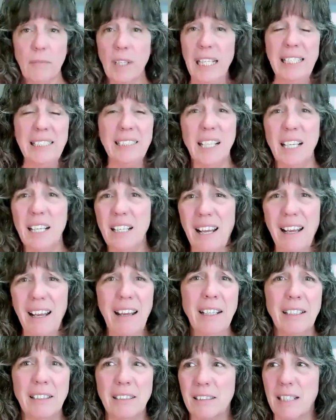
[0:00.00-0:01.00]
he said,
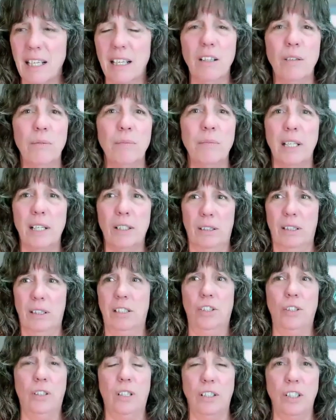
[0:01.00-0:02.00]
"Hey, tell them they
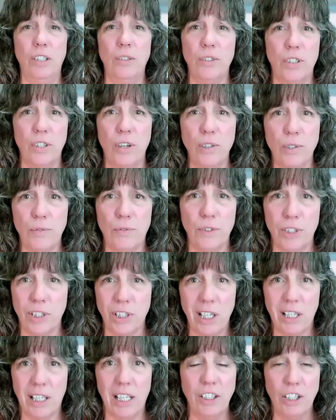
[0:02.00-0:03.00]
you can use those for
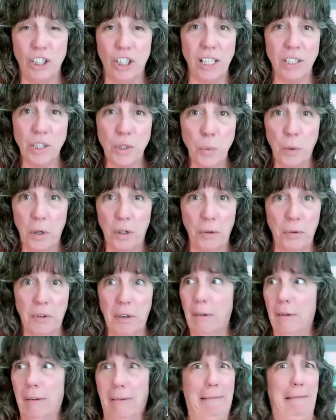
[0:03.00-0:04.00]
sucking chest wound."
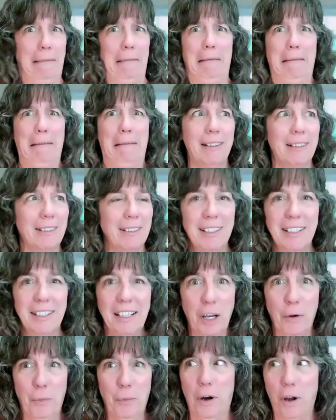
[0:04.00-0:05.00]

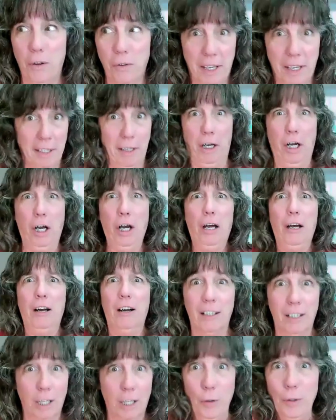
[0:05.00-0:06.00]
And we're all like,
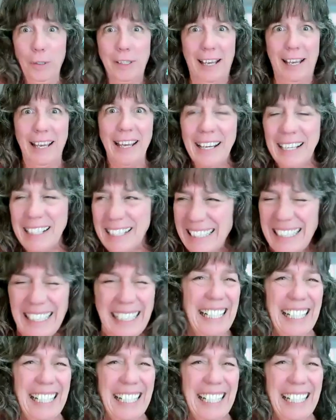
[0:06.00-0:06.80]
"Oh, okay."